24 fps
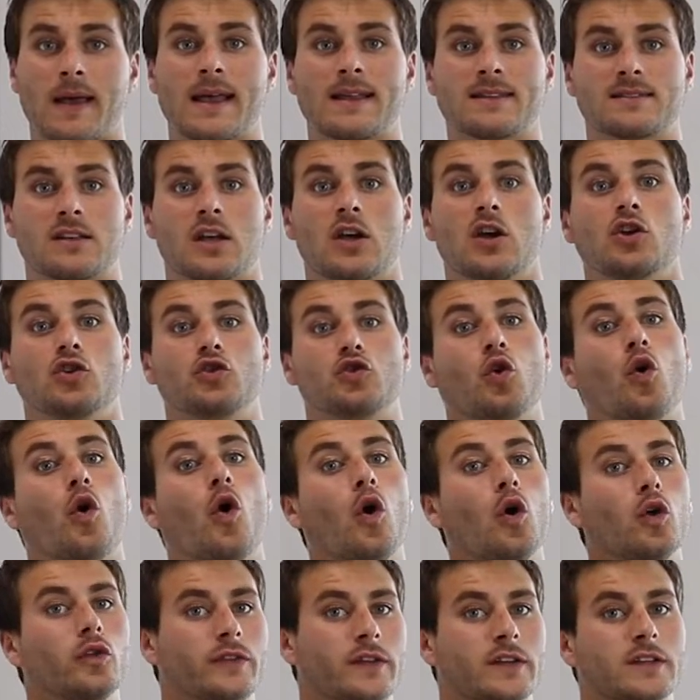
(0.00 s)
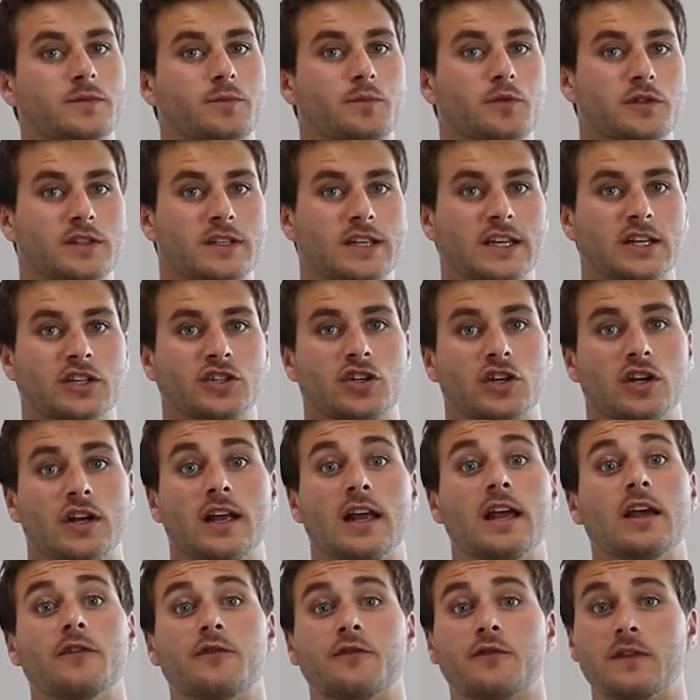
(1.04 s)
bands to hold this position
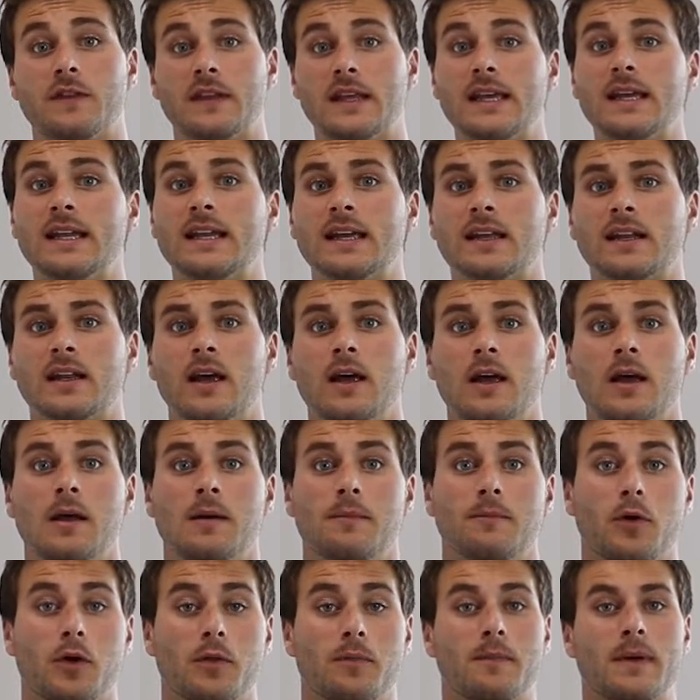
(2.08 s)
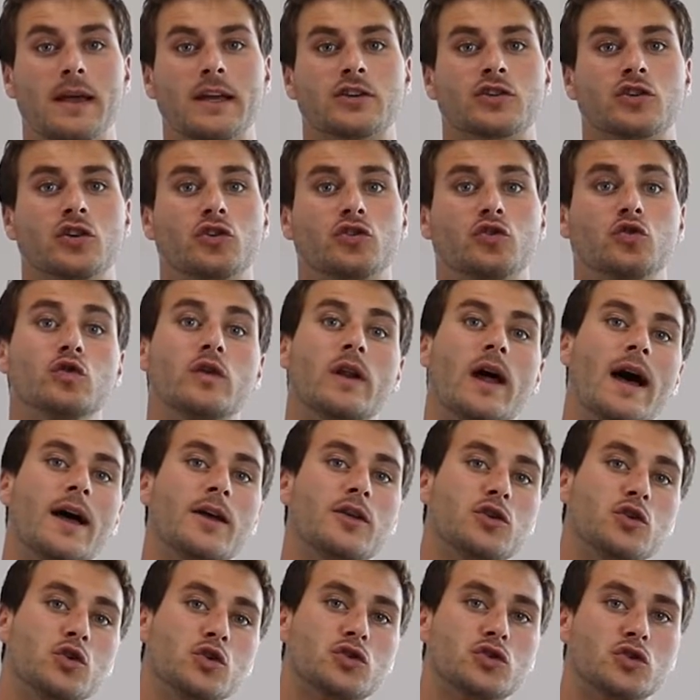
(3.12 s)
if needed, but make sure to
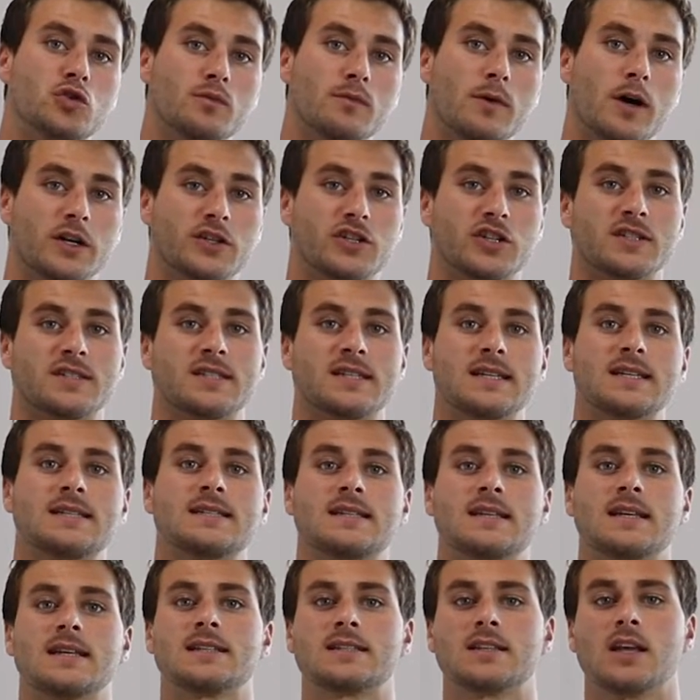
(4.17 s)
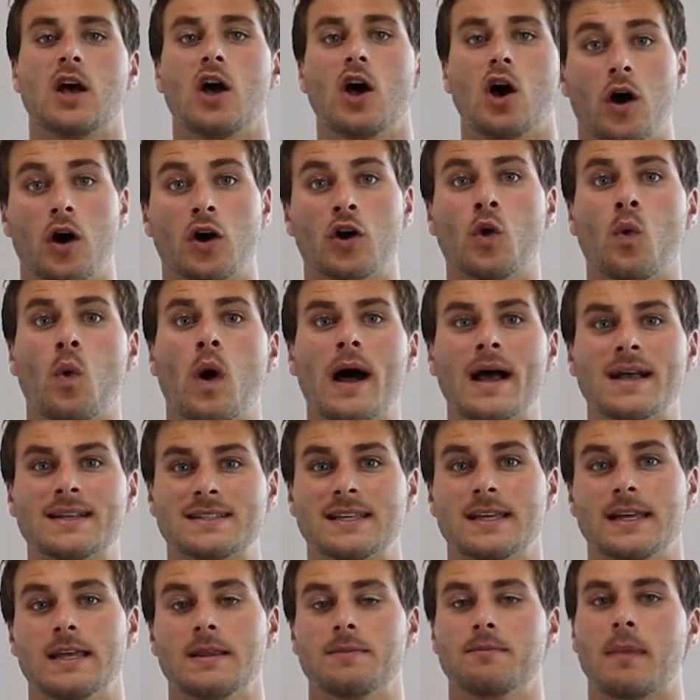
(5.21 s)
not use too much assistance.
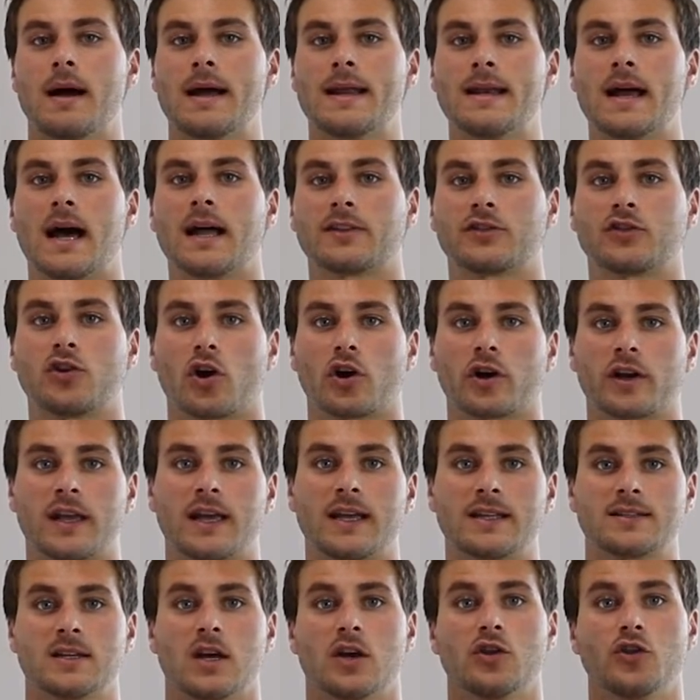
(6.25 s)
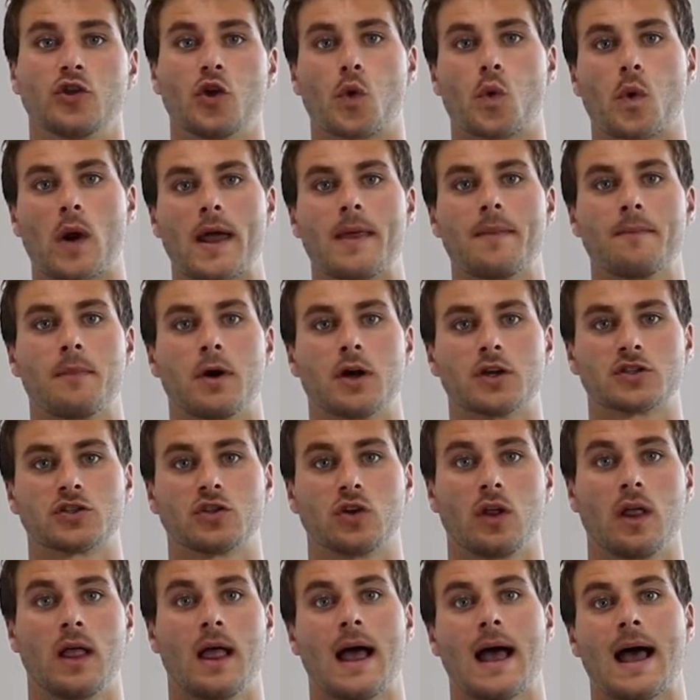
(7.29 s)
Otherwise, it might not target the right
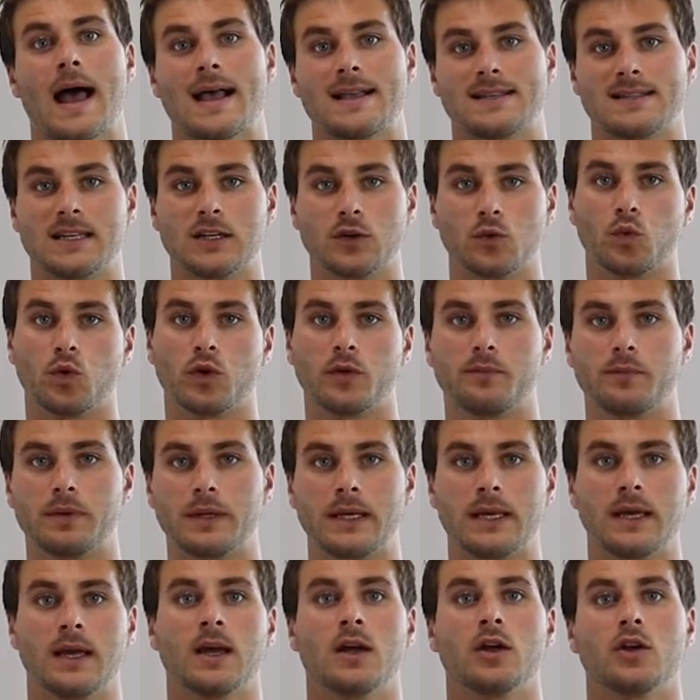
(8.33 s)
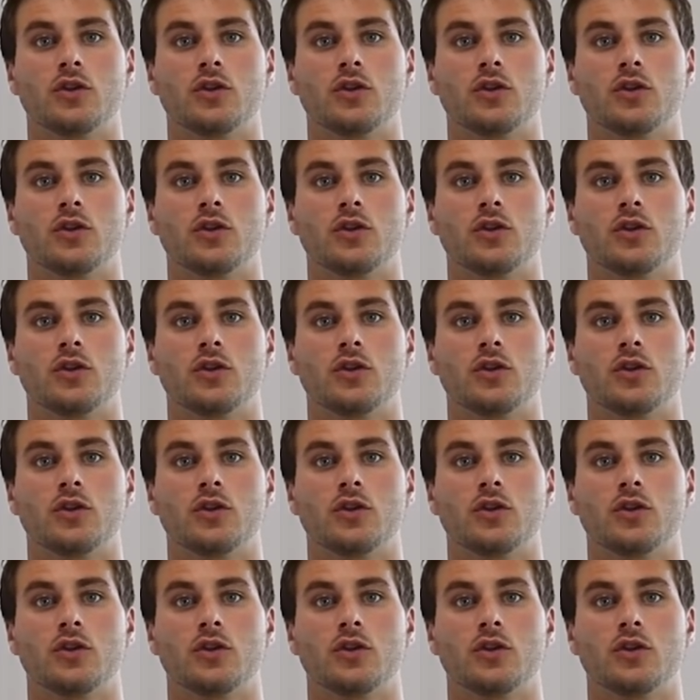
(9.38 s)
muscle as it would be